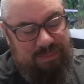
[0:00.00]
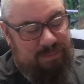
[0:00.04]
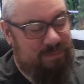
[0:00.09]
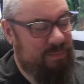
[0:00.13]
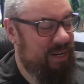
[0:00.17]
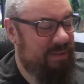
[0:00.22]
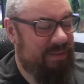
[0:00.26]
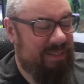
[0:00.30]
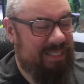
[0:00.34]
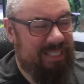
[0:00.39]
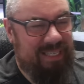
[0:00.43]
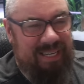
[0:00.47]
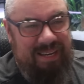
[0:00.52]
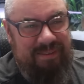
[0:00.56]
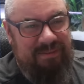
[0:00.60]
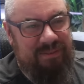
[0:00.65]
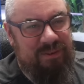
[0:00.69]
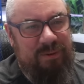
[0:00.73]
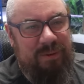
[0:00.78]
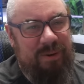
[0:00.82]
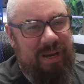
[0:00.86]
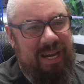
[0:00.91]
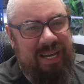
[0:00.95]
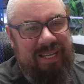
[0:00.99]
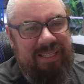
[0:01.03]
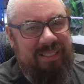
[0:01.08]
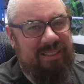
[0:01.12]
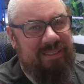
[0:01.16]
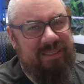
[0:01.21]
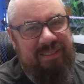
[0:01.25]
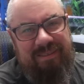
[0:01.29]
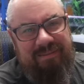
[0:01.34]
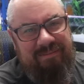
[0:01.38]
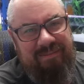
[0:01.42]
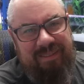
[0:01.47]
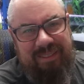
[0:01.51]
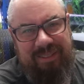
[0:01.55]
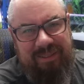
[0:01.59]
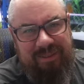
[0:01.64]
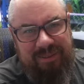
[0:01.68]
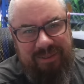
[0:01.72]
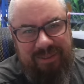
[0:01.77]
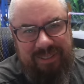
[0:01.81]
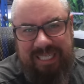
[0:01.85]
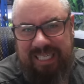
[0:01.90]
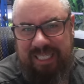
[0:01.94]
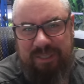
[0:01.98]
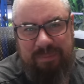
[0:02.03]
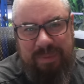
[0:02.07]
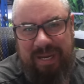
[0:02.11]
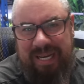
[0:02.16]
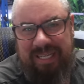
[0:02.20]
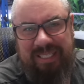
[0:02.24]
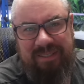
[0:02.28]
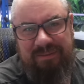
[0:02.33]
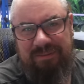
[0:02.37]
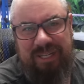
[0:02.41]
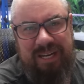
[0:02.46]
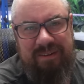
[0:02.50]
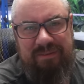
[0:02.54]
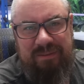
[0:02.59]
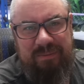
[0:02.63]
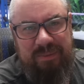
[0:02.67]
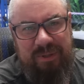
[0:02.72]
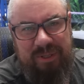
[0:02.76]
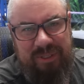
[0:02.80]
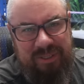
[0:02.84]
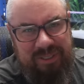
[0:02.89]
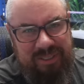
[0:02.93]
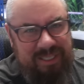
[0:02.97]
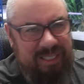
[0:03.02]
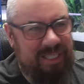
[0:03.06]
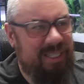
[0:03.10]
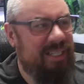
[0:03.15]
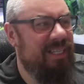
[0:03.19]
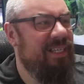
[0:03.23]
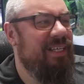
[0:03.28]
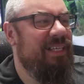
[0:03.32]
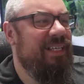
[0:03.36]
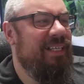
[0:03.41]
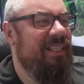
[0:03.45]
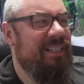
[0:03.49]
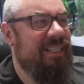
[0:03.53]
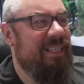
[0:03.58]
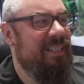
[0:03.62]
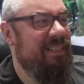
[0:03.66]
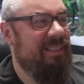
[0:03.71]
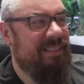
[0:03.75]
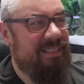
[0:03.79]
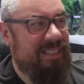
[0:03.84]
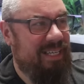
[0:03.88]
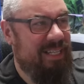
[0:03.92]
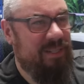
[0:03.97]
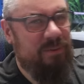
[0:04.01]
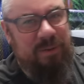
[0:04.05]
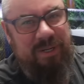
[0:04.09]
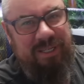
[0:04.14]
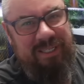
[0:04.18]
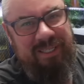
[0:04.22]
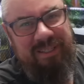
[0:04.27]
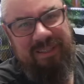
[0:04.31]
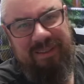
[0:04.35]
previously, if you had, I don't know, 6 bags of Java moss, they'd sell one.